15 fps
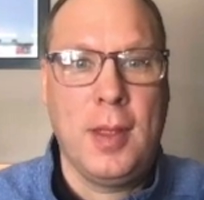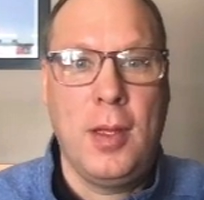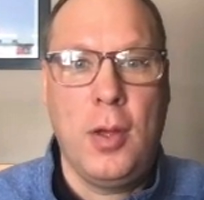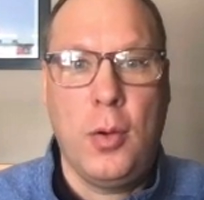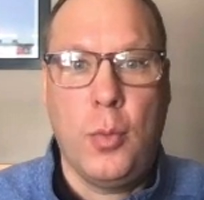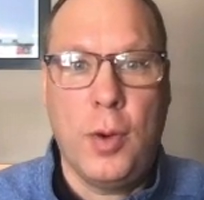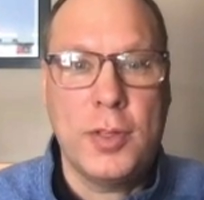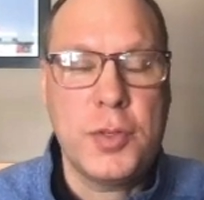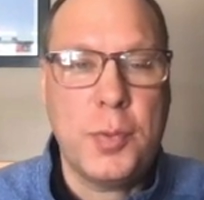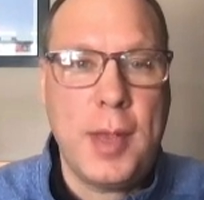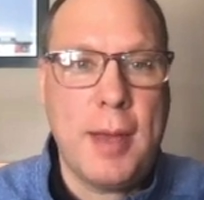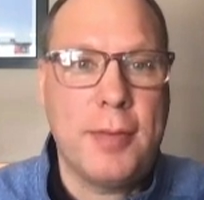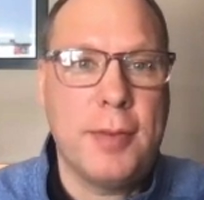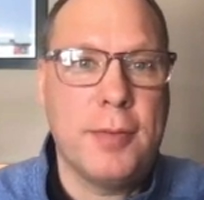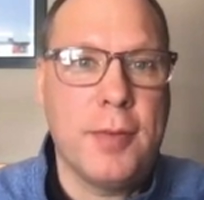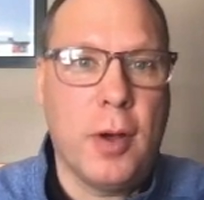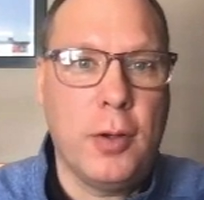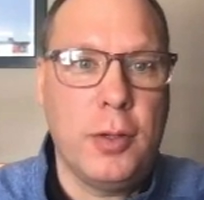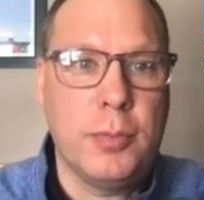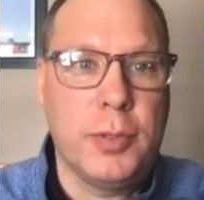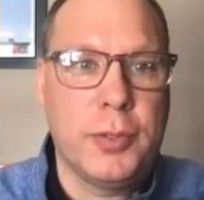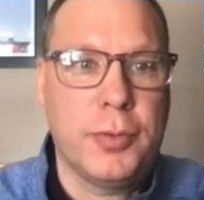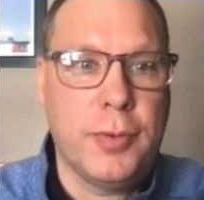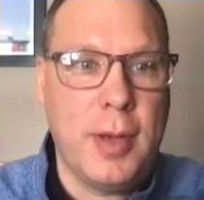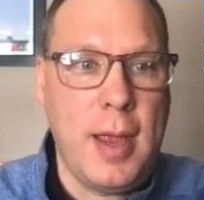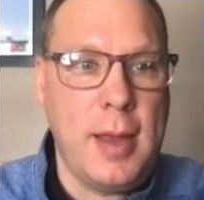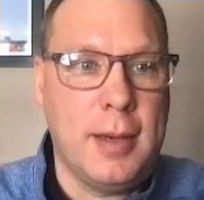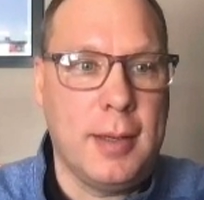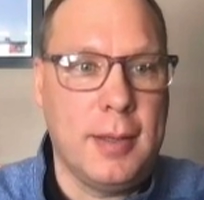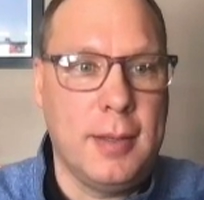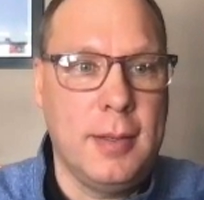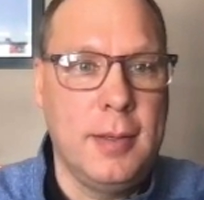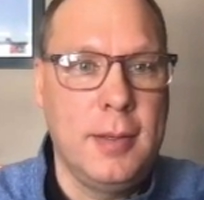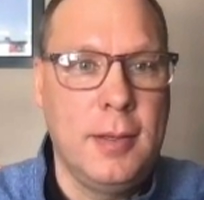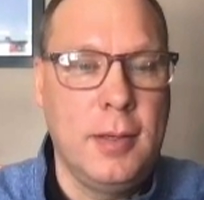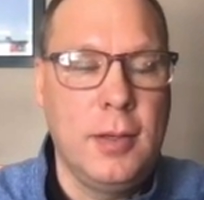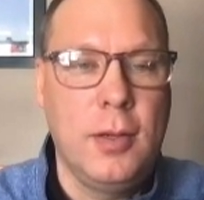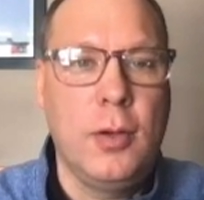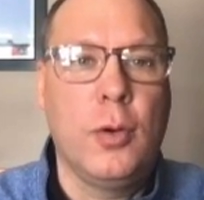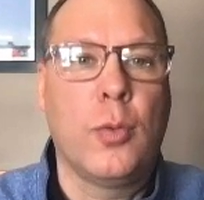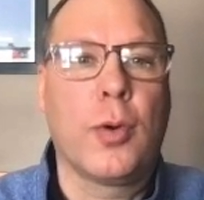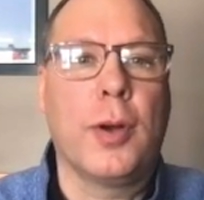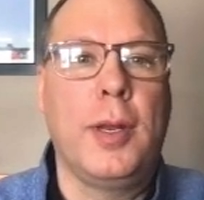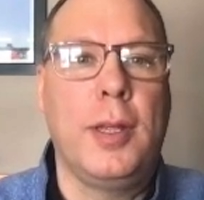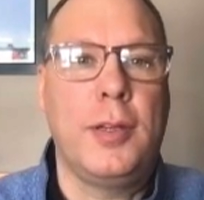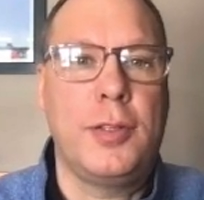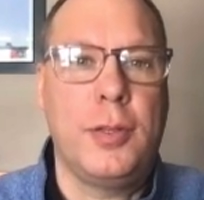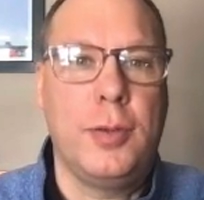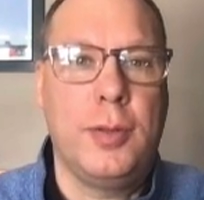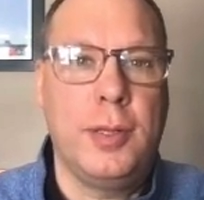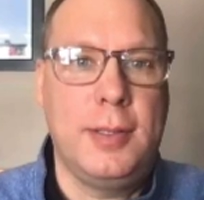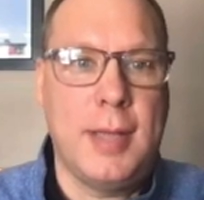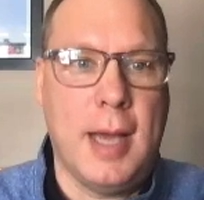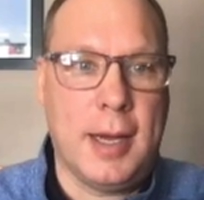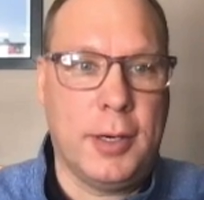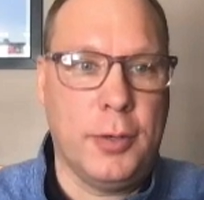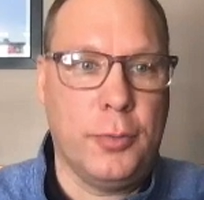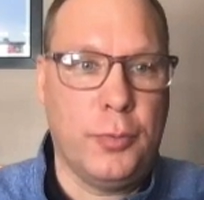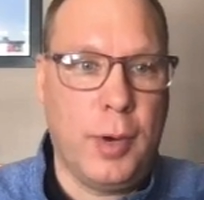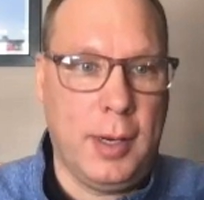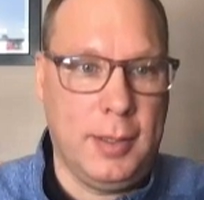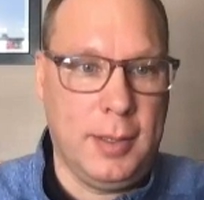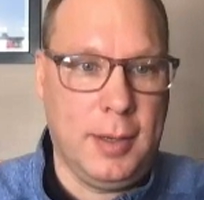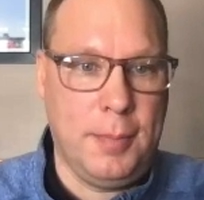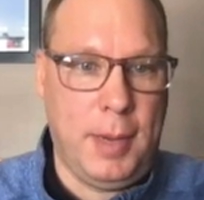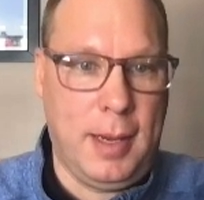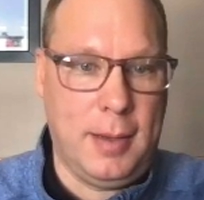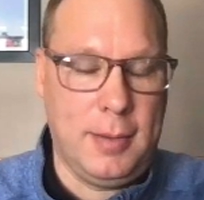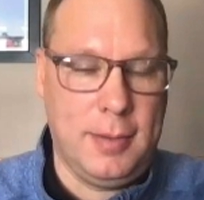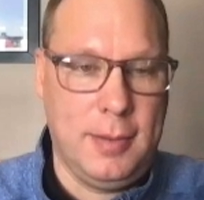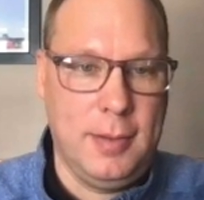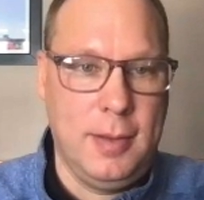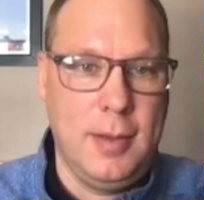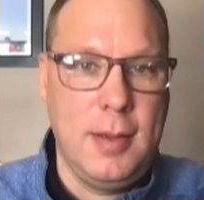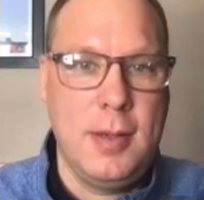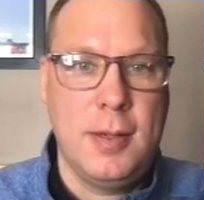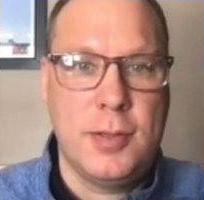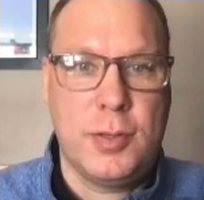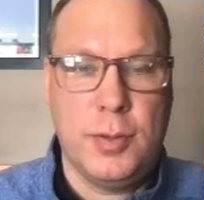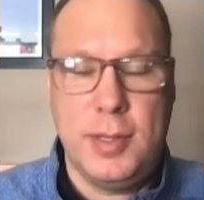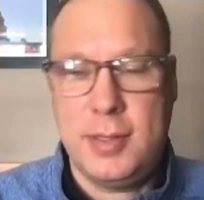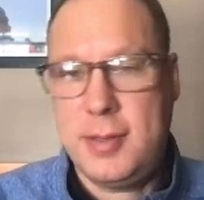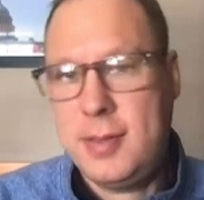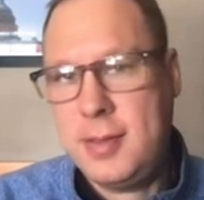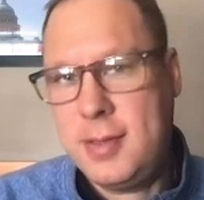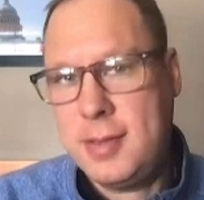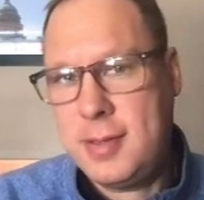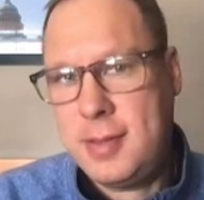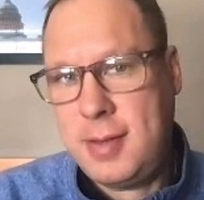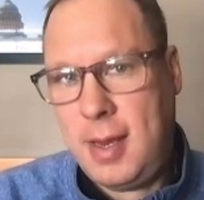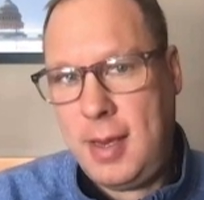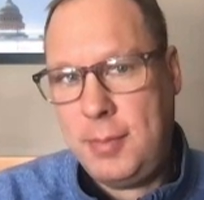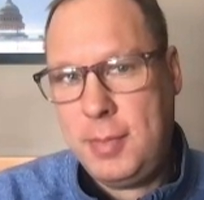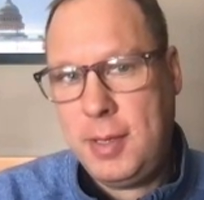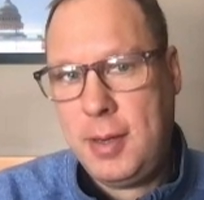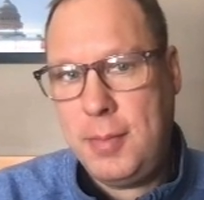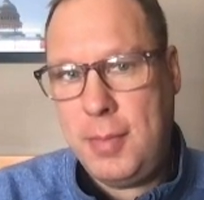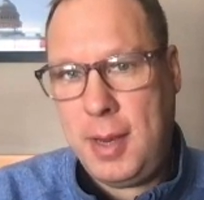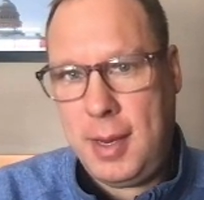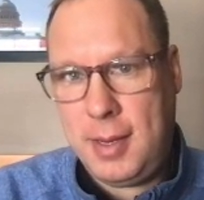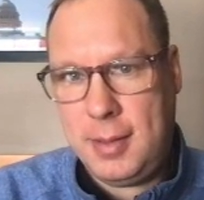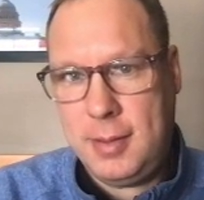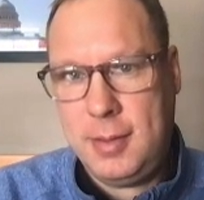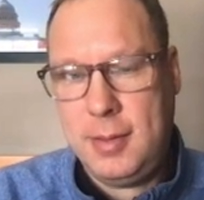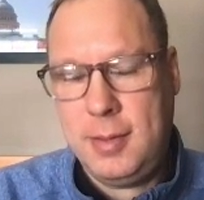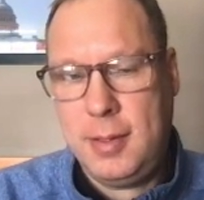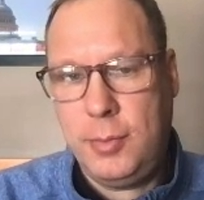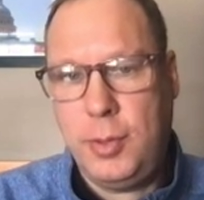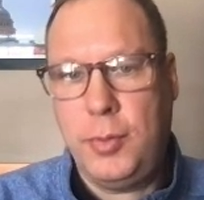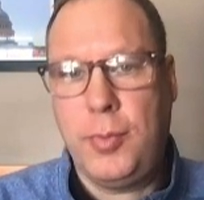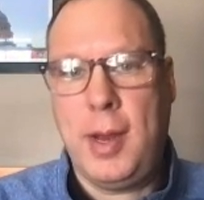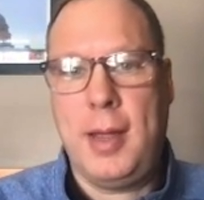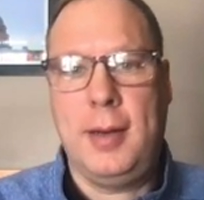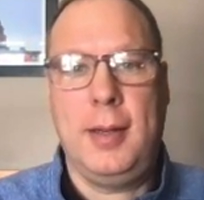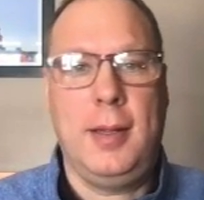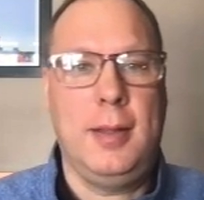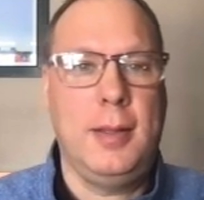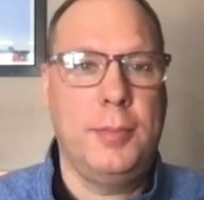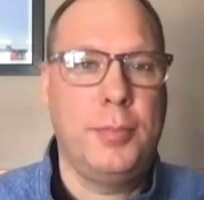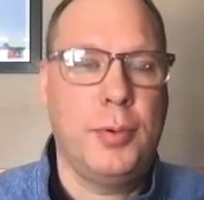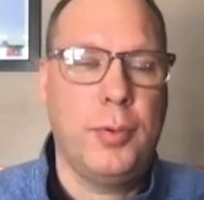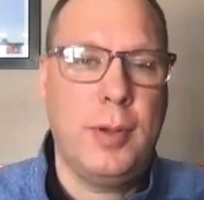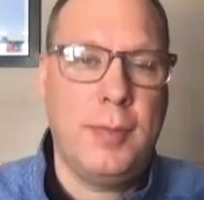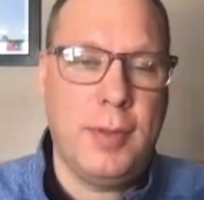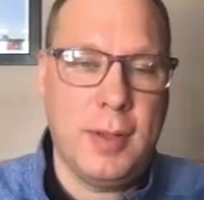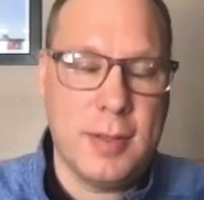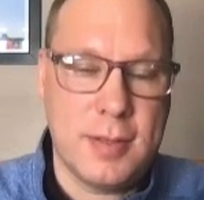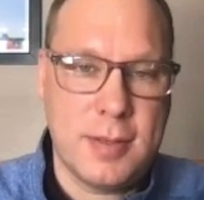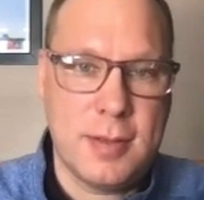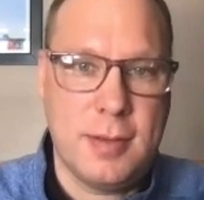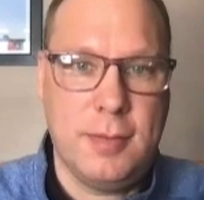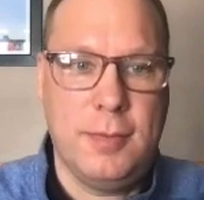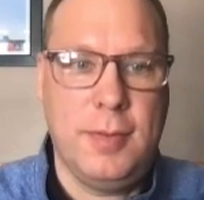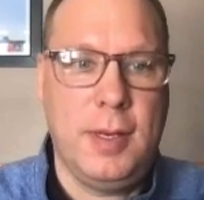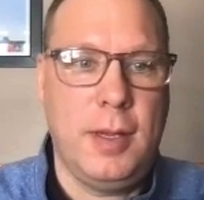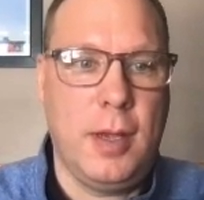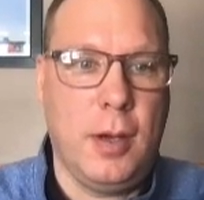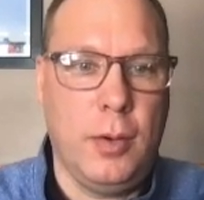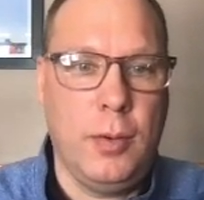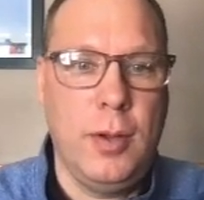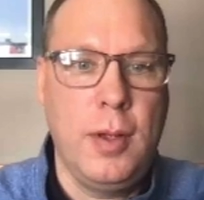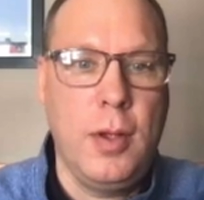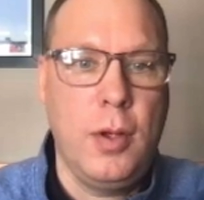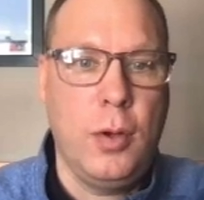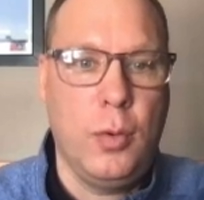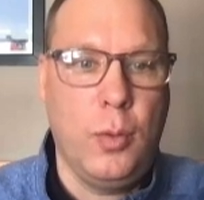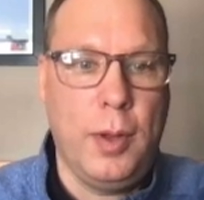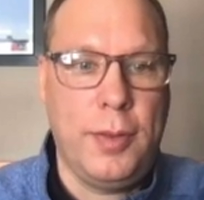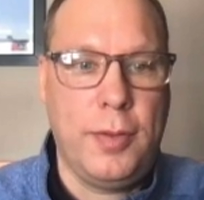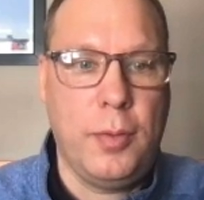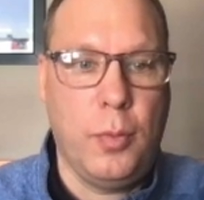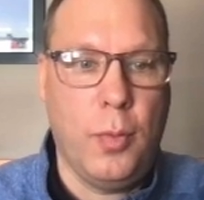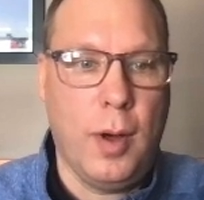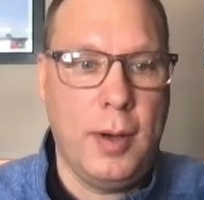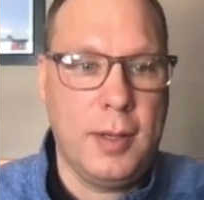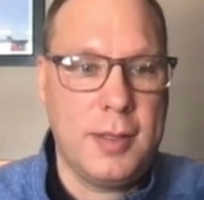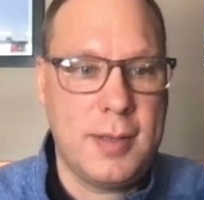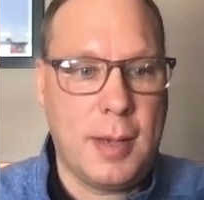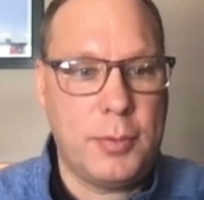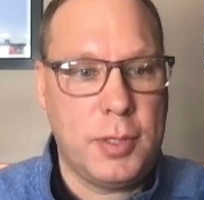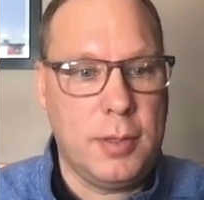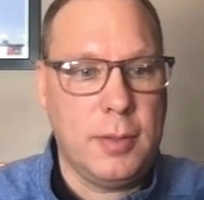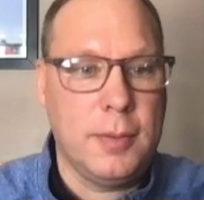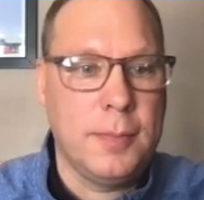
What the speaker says: Once we have the volume created, we're going to issue the docker run command. So this is the same command that we ran in the previous video with one exception.